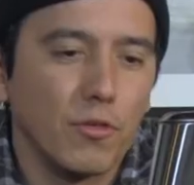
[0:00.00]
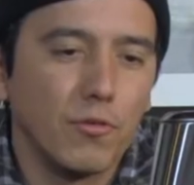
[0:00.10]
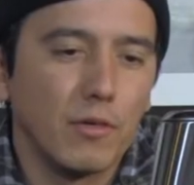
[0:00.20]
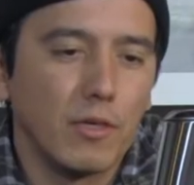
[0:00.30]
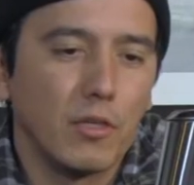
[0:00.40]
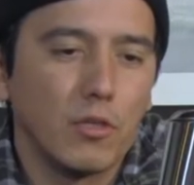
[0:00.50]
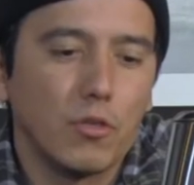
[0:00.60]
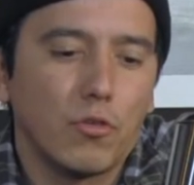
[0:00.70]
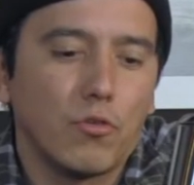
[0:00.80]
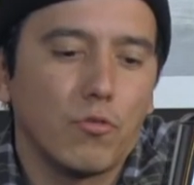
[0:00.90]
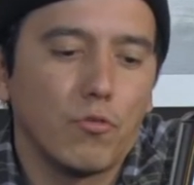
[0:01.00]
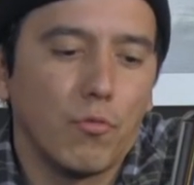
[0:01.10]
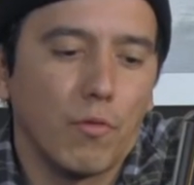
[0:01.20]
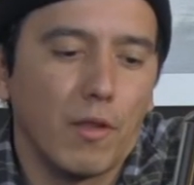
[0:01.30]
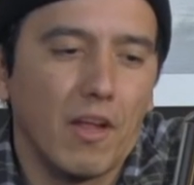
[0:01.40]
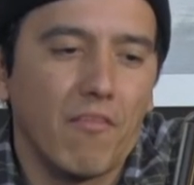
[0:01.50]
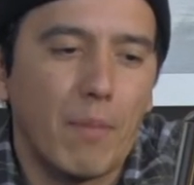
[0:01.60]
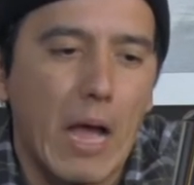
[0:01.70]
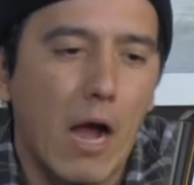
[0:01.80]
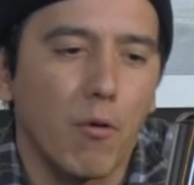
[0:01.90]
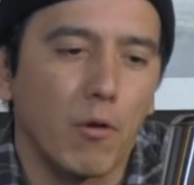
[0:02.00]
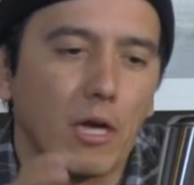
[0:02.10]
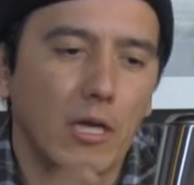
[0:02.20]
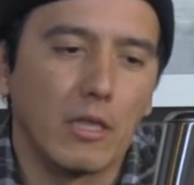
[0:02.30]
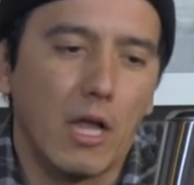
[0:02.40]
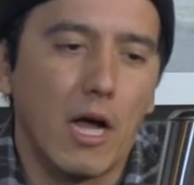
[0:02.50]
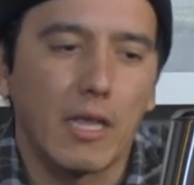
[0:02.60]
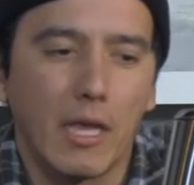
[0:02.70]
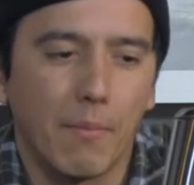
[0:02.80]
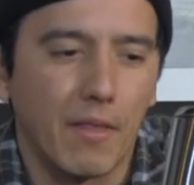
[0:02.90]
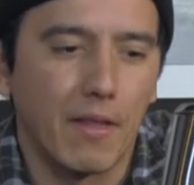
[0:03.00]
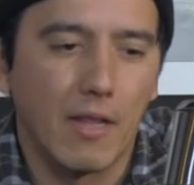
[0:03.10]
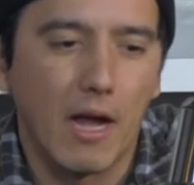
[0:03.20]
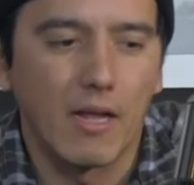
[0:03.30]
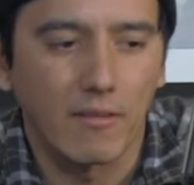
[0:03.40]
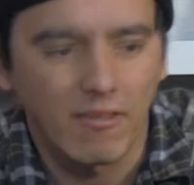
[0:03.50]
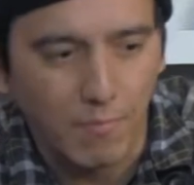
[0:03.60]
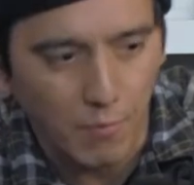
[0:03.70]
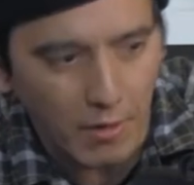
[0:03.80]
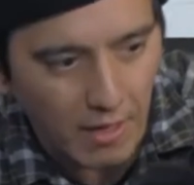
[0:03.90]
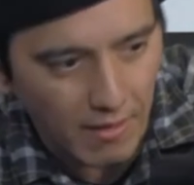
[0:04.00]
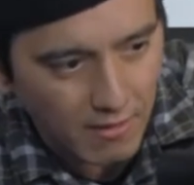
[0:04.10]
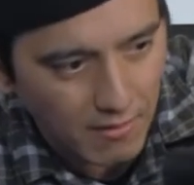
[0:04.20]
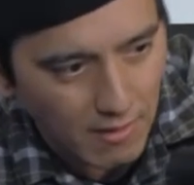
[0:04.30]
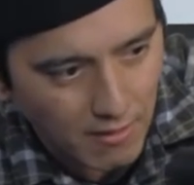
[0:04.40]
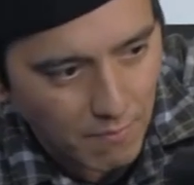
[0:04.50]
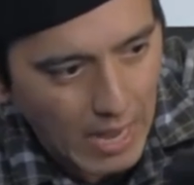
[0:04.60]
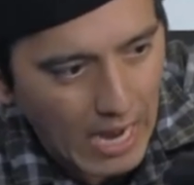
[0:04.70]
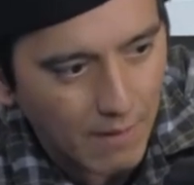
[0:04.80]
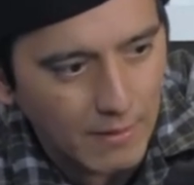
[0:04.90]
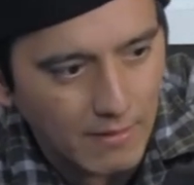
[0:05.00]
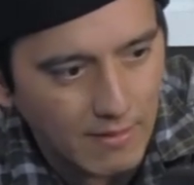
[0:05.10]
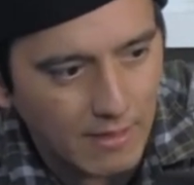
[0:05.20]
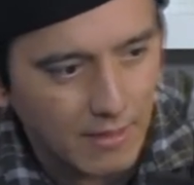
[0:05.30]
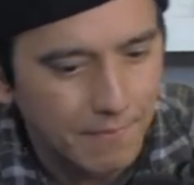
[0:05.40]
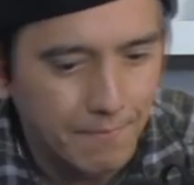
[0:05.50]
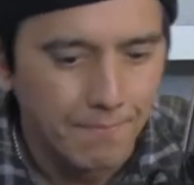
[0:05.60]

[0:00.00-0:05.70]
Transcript: do it with enough power to unlock it, but then not spray this back piece here.